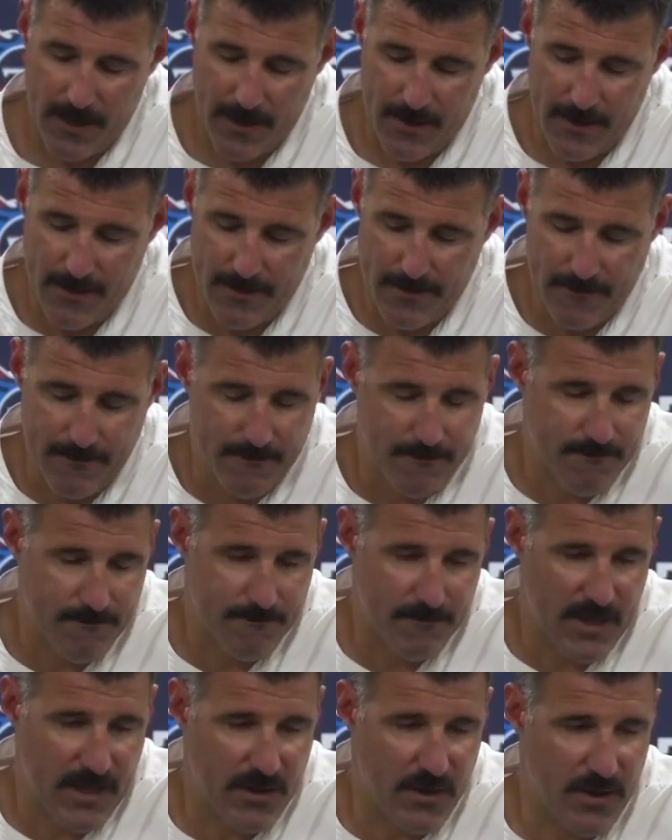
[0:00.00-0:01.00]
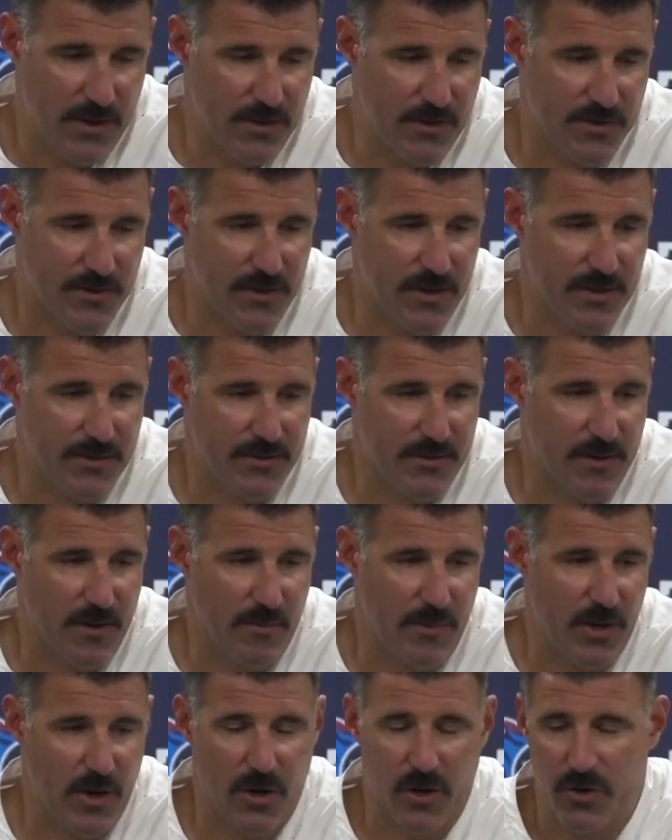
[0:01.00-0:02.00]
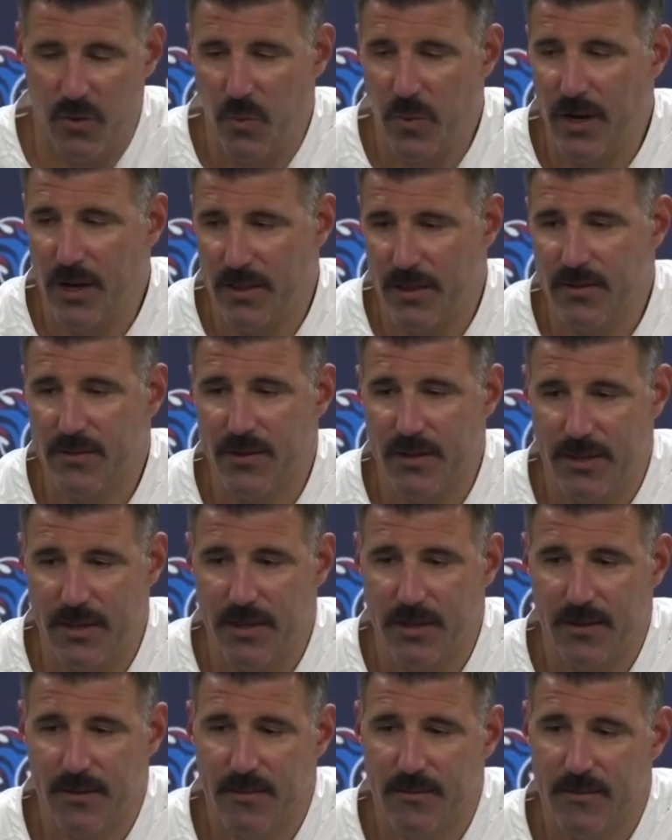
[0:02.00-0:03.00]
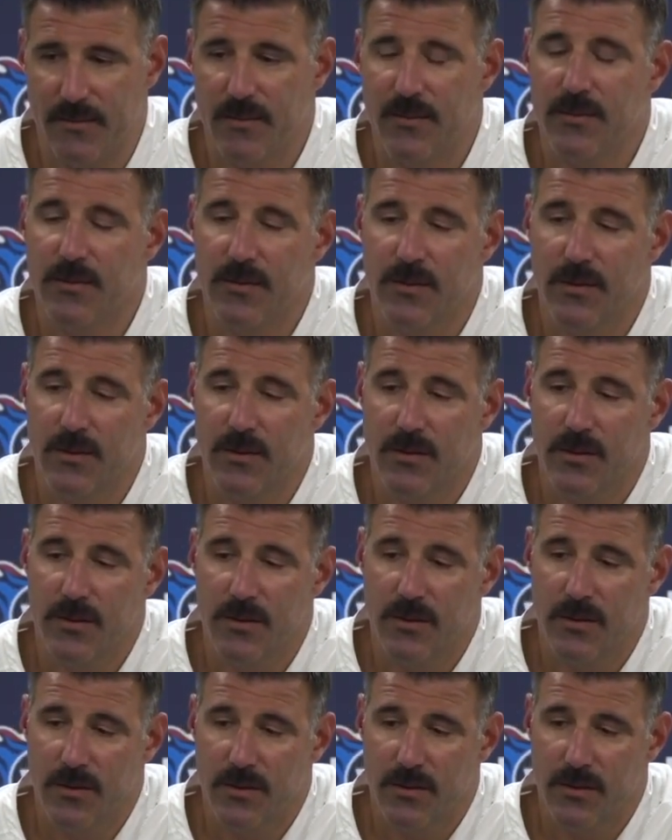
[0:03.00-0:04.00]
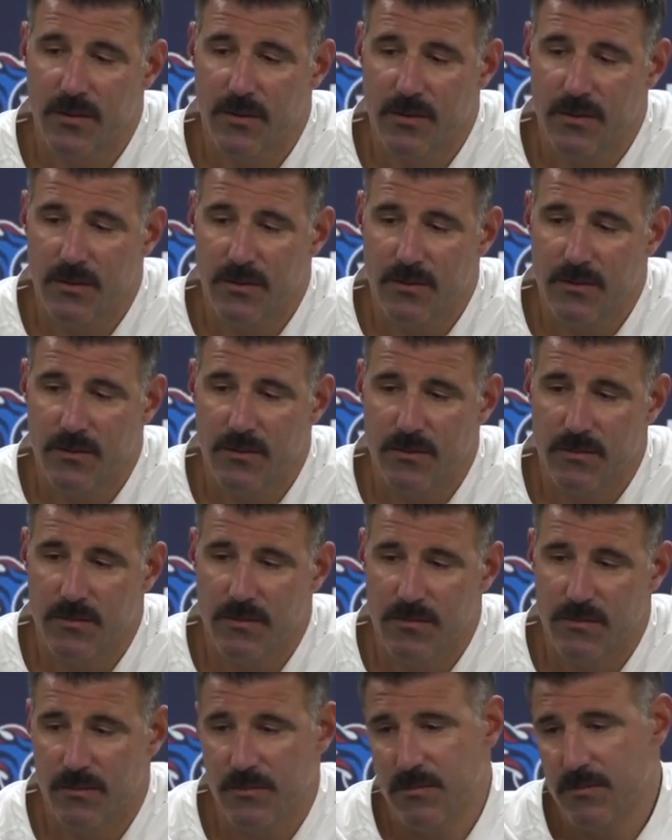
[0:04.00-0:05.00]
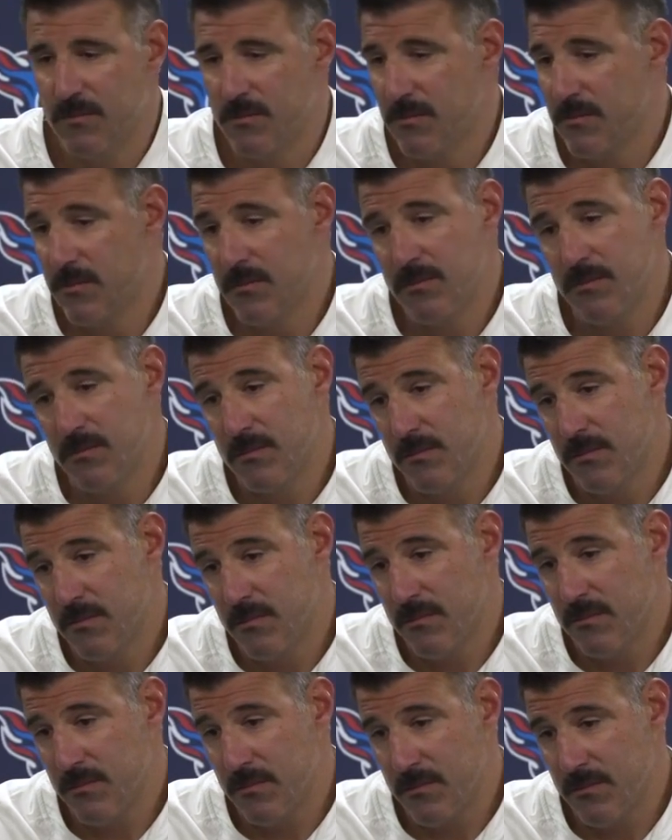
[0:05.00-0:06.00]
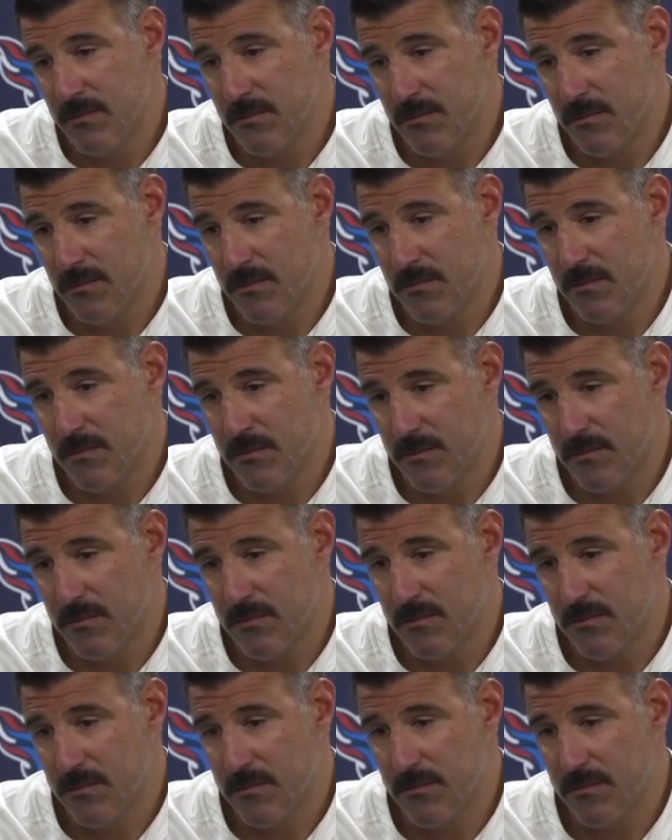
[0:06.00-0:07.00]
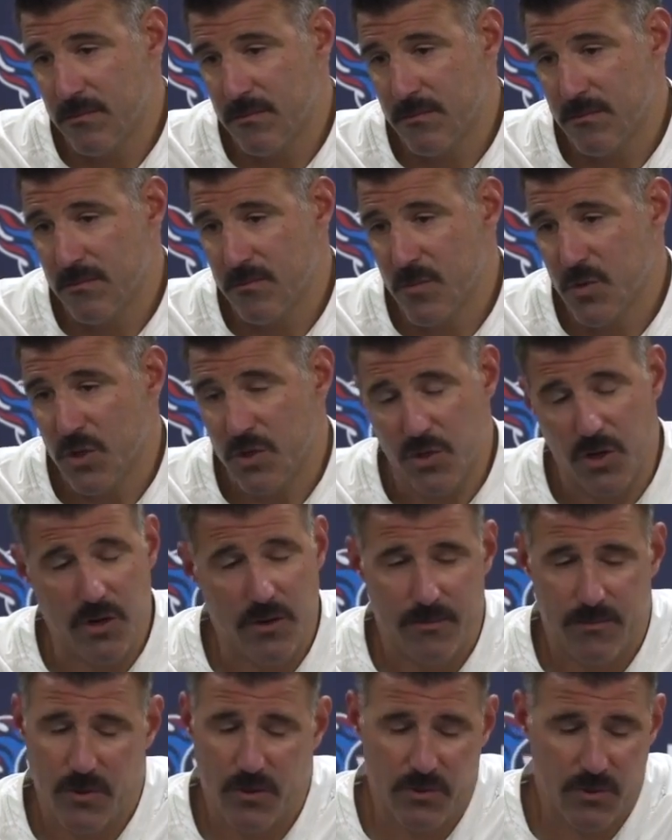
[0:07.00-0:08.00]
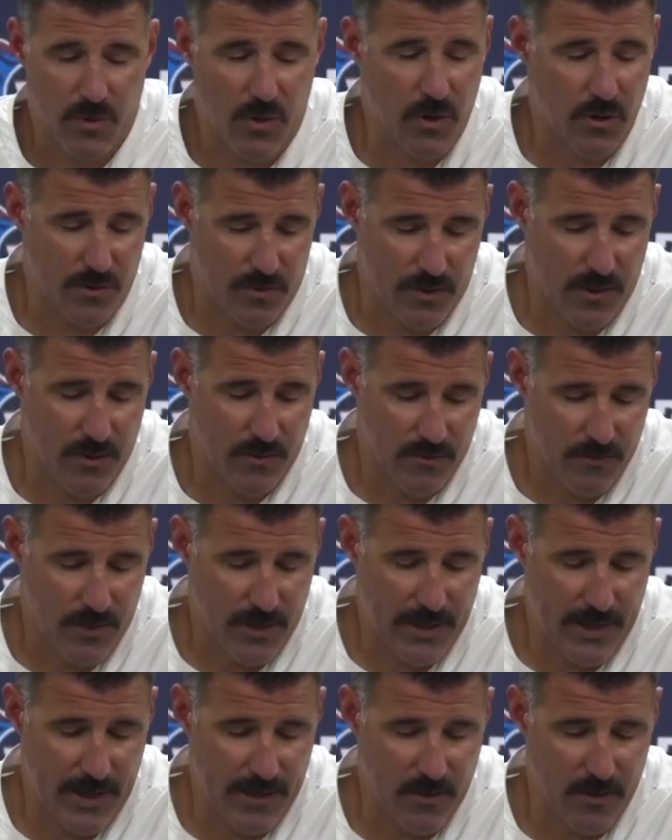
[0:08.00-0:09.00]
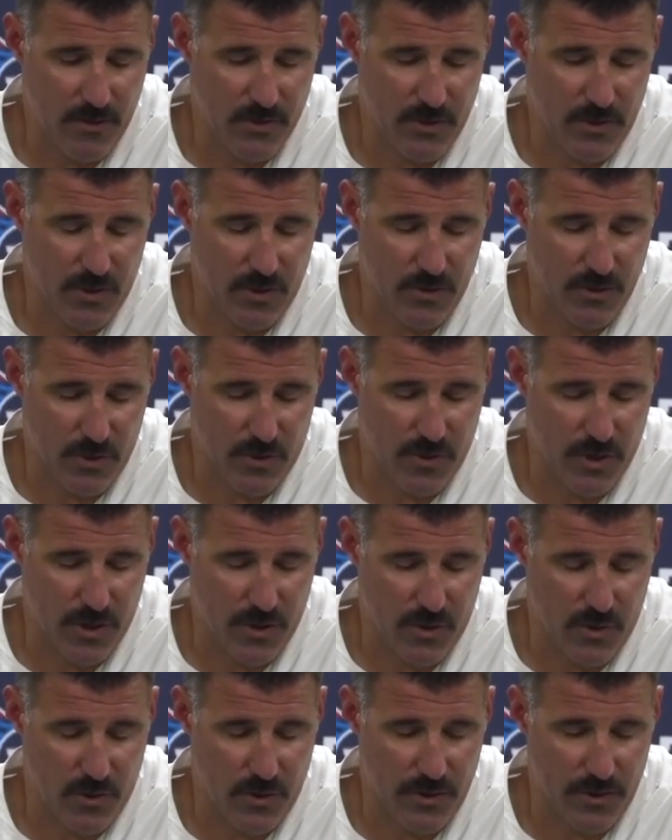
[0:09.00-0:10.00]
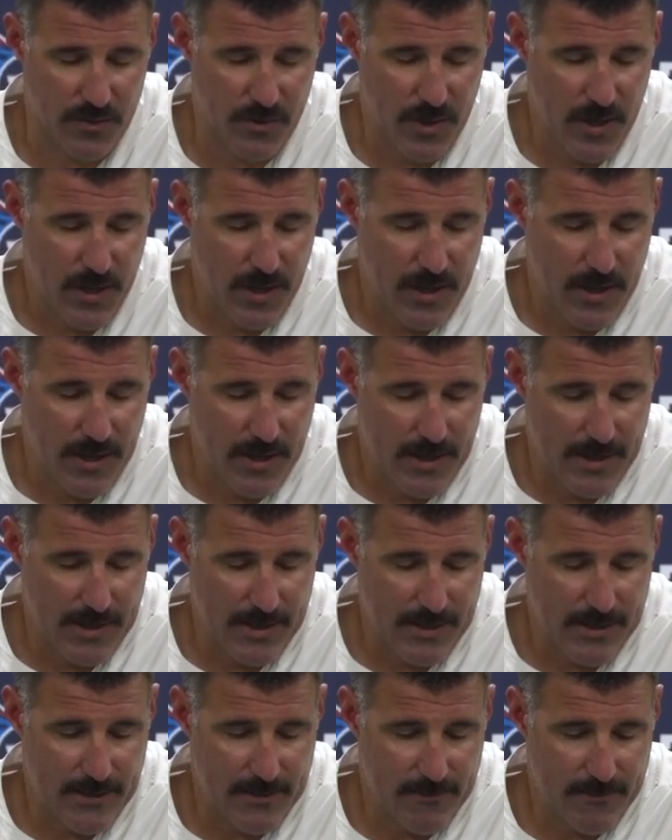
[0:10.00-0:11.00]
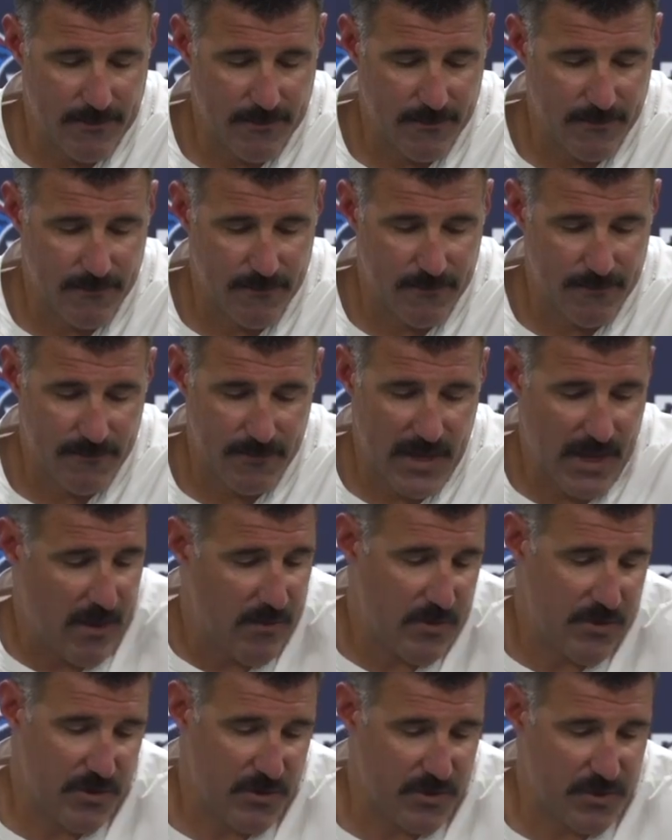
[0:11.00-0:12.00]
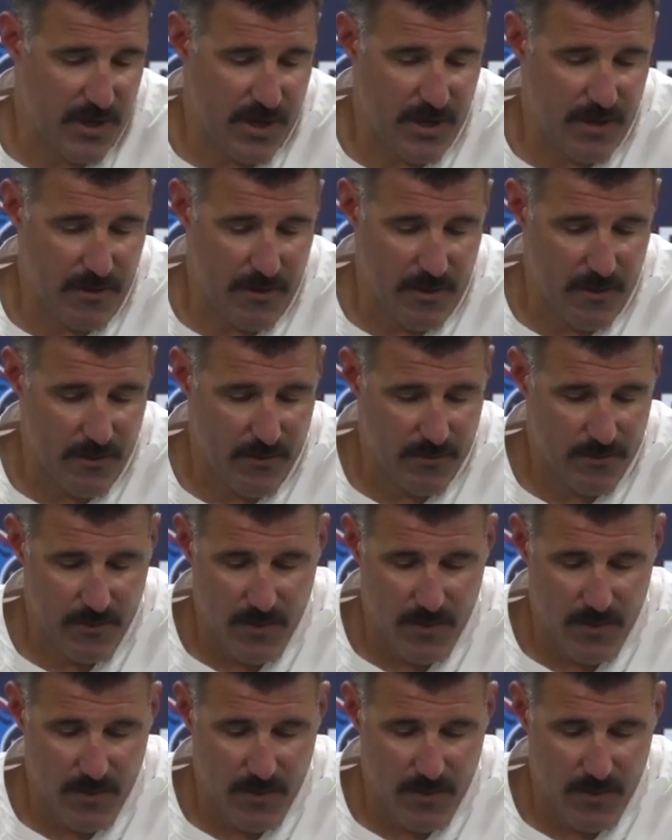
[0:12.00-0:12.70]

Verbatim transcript: Um, you just, it's going to be hard to win in this league. What you say on the fake, uh, fake punt, Mike, and how was that play? Sure, those are all you know. Again, those are those are critical, and um, I would just say you know,